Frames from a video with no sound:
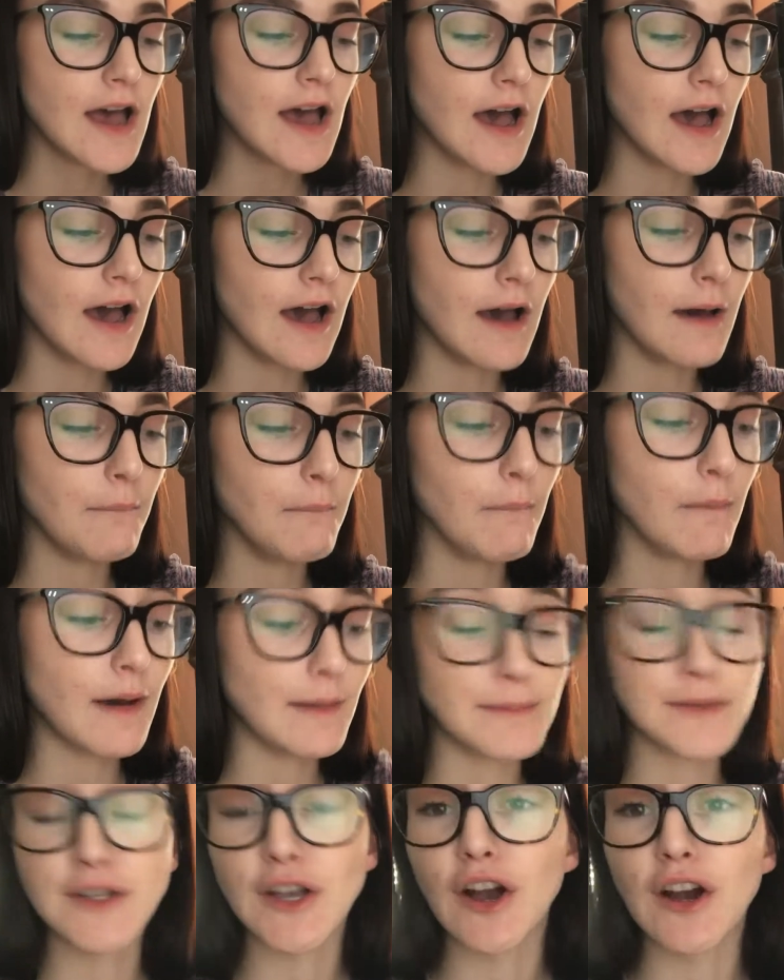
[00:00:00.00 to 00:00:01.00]

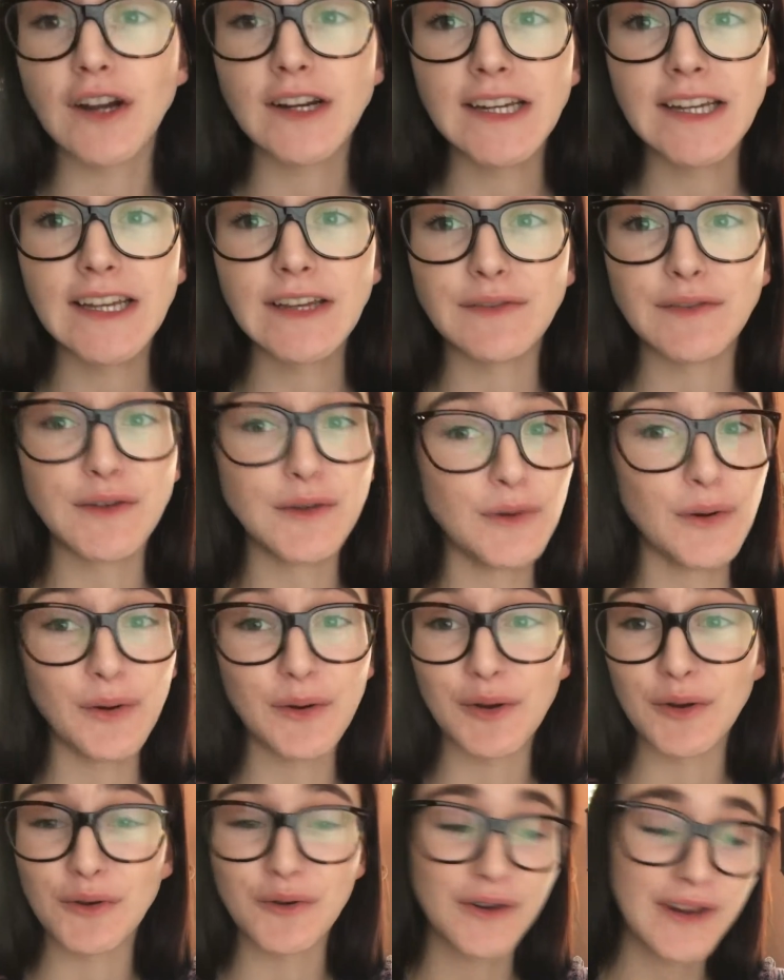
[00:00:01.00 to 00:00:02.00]
I'm sorry if you
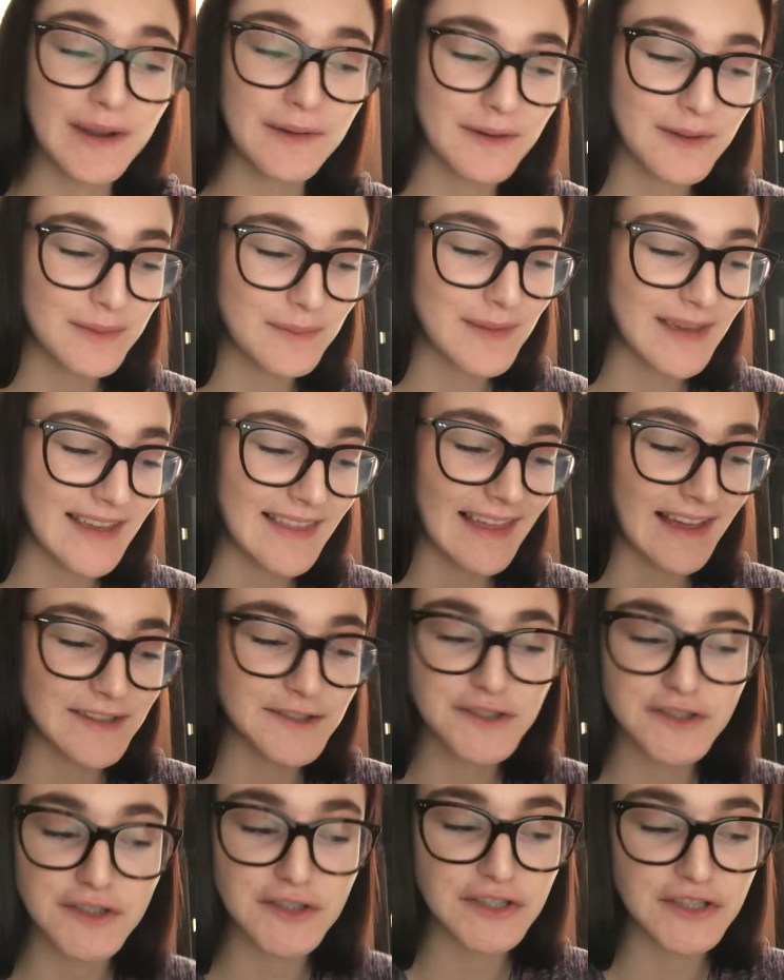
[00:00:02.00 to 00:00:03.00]
don't agree with me.
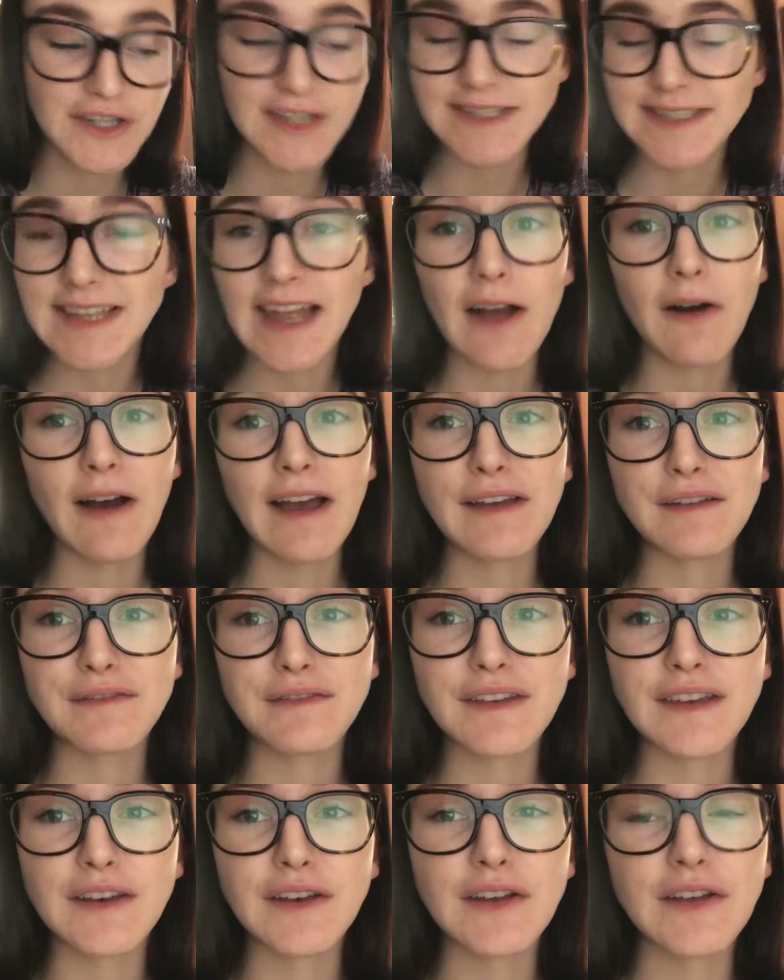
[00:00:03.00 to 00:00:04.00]
That's just how I
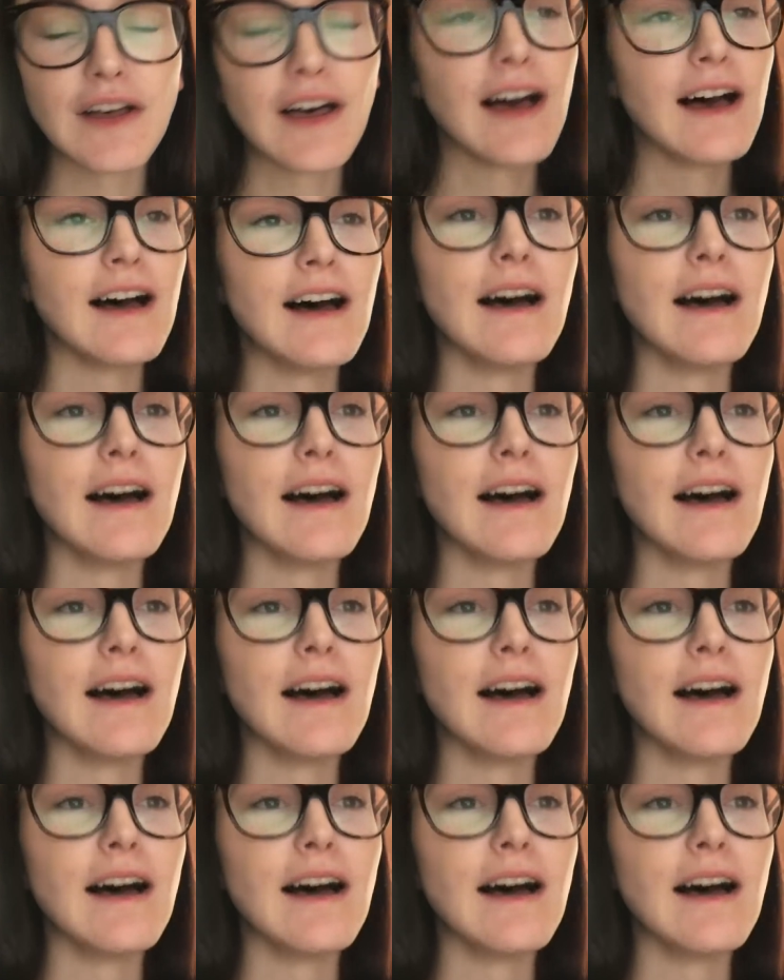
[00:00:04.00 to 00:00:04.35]
feel.